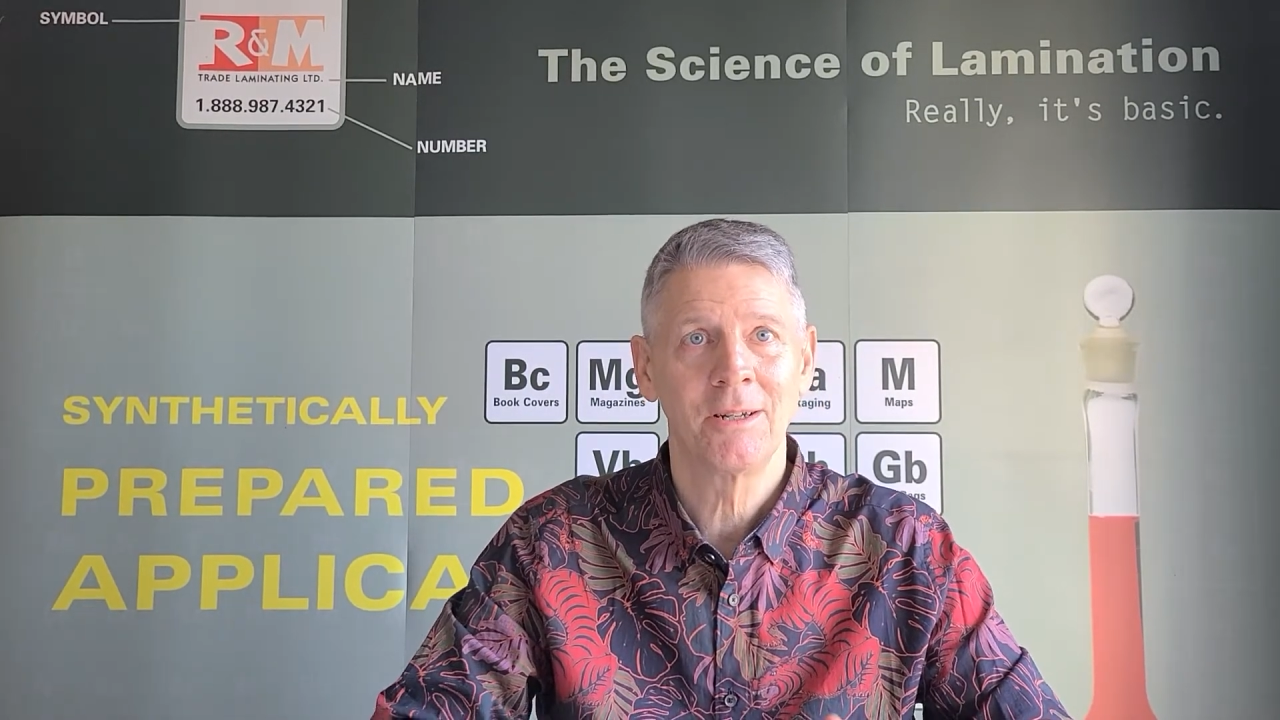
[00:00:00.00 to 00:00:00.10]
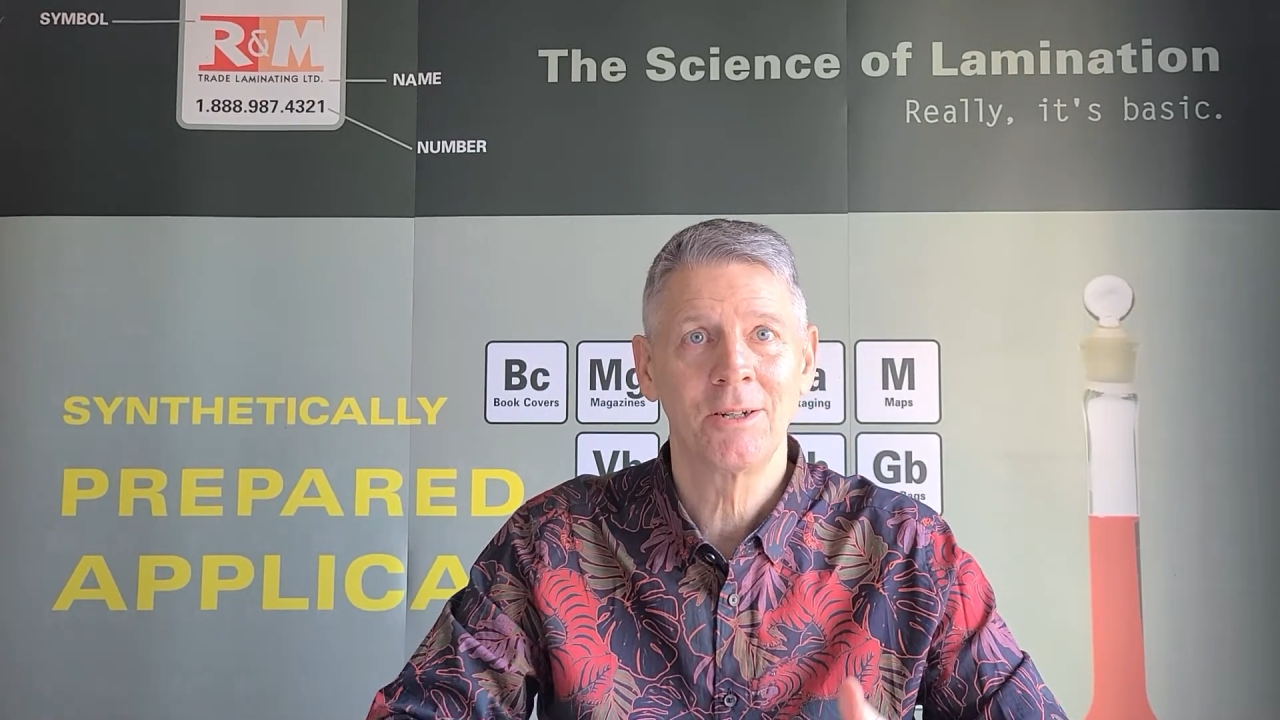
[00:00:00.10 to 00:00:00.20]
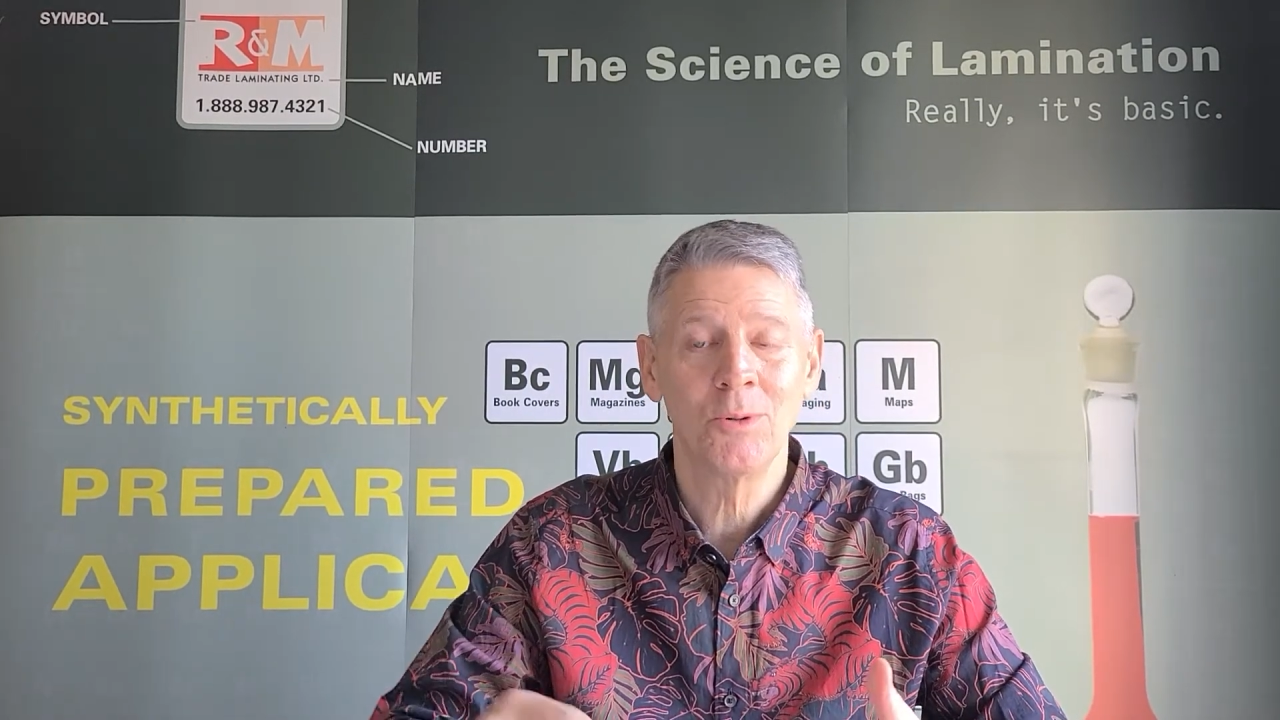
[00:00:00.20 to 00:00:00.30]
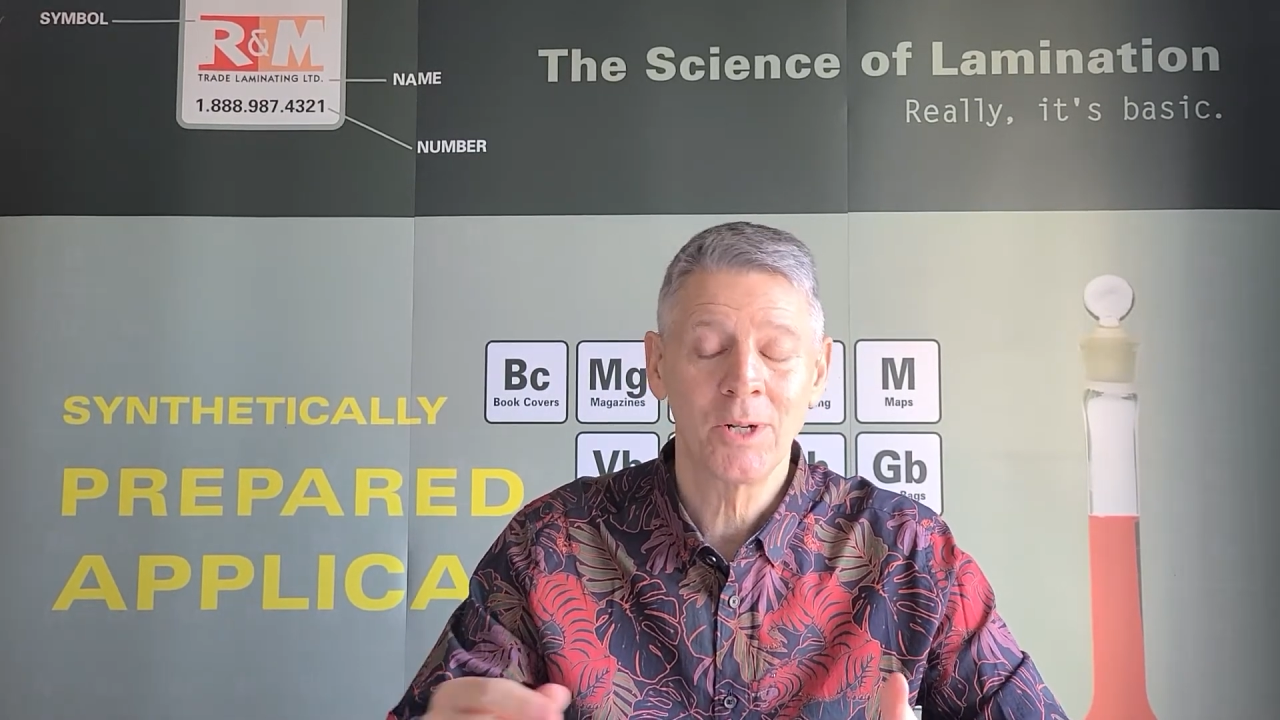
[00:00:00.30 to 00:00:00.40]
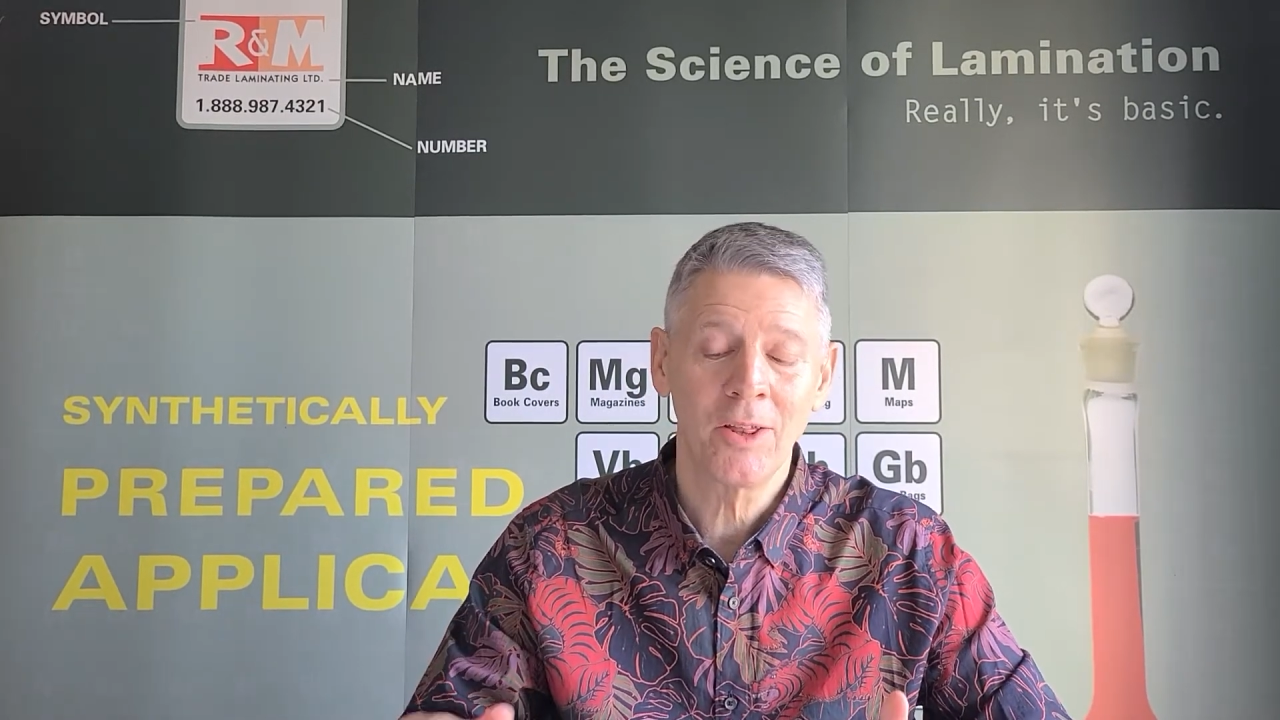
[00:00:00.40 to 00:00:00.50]

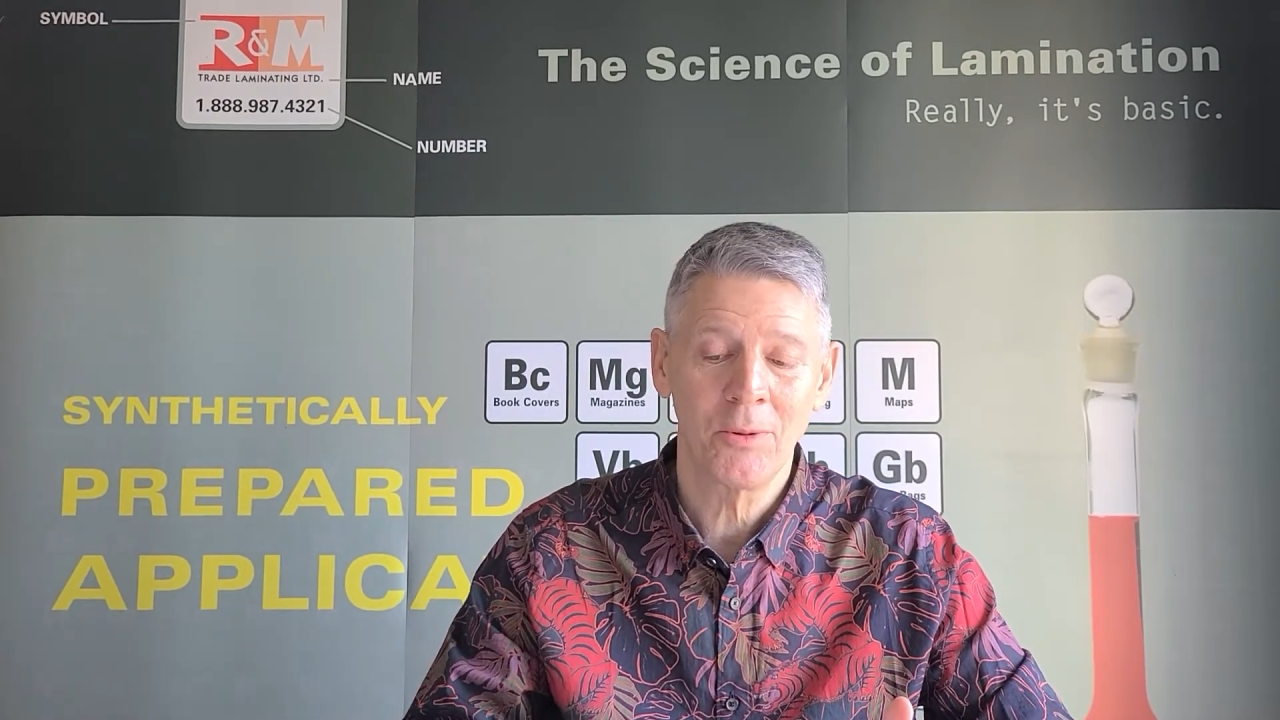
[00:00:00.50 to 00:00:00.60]
do another